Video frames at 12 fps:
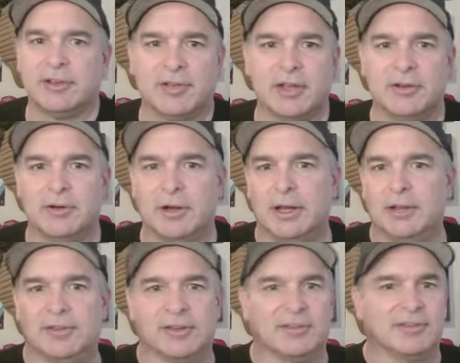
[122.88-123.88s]
600,
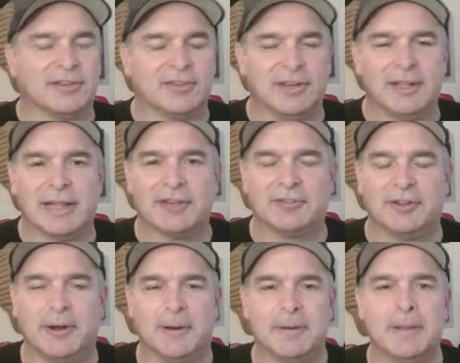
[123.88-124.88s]
660 last
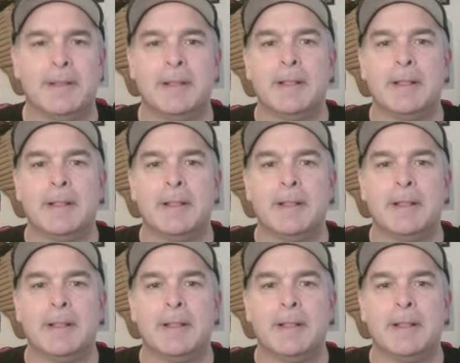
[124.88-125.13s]
year.